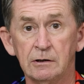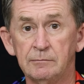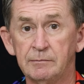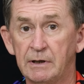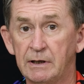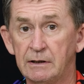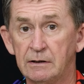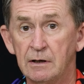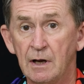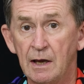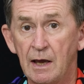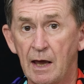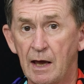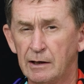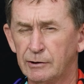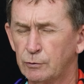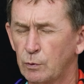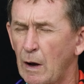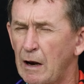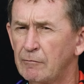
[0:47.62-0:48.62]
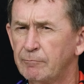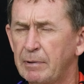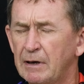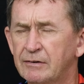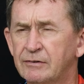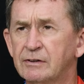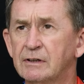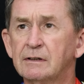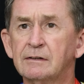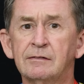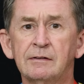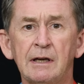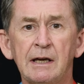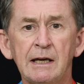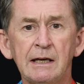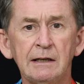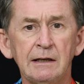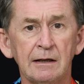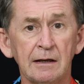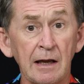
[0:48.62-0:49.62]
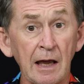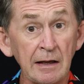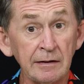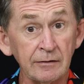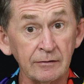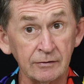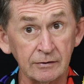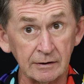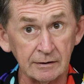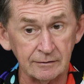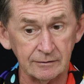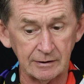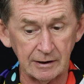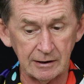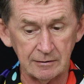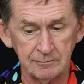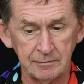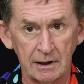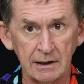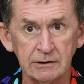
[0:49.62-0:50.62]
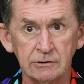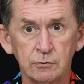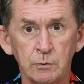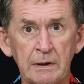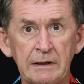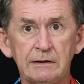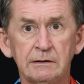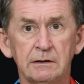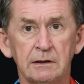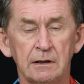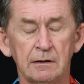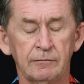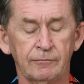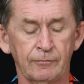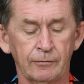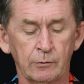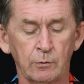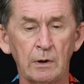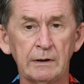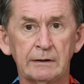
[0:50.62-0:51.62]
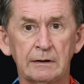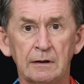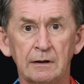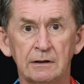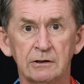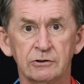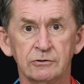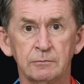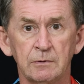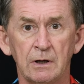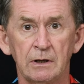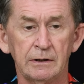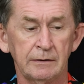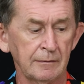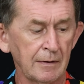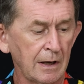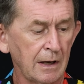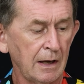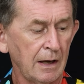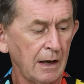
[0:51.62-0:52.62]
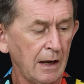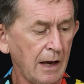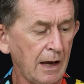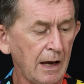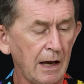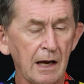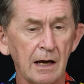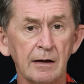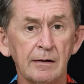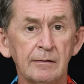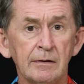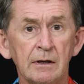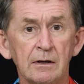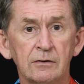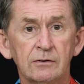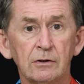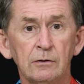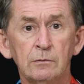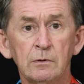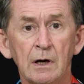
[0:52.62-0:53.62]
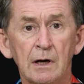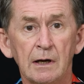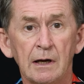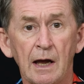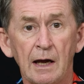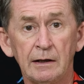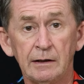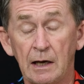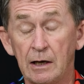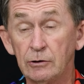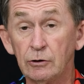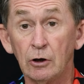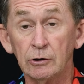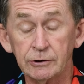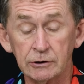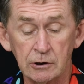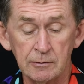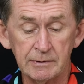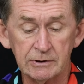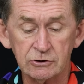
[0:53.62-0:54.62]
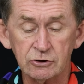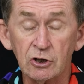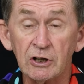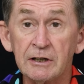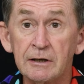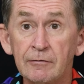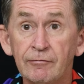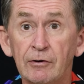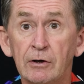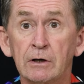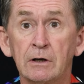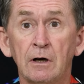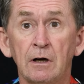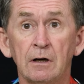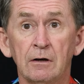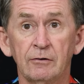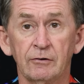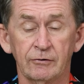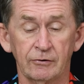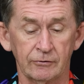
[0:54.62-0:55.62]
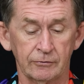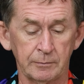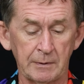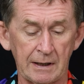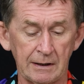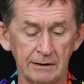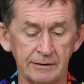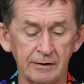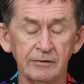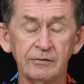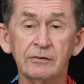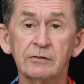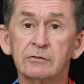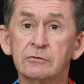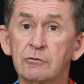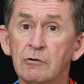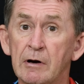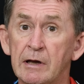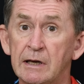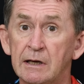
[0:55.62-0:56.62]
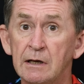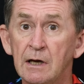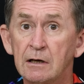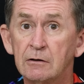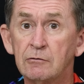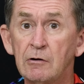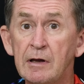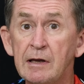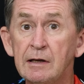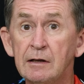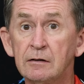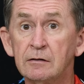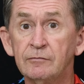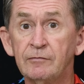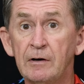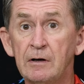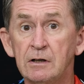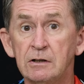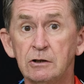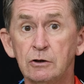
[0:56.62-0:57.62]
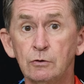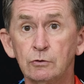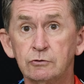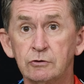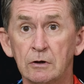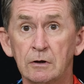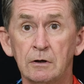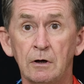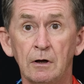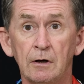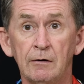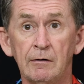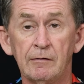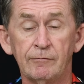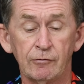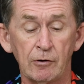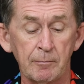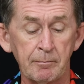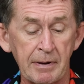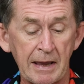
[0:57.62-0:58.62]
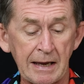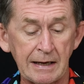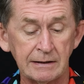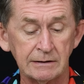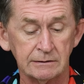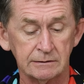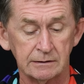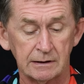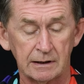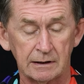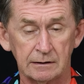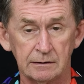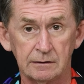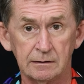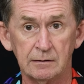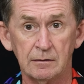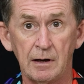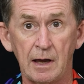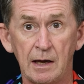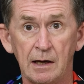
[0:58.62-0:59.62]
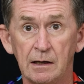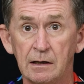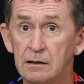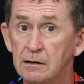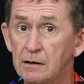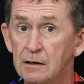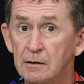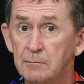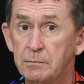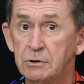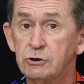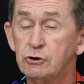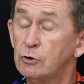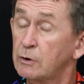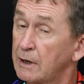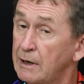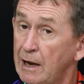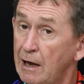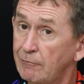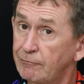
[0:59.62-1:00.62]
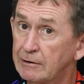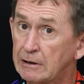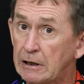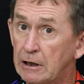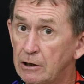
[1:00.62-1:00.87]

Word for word: come in 12x16 and 16x20, quite large one. They come in 3 different colours as well. This is grey. Grey is a very neutral colour if you're painting, but you can have a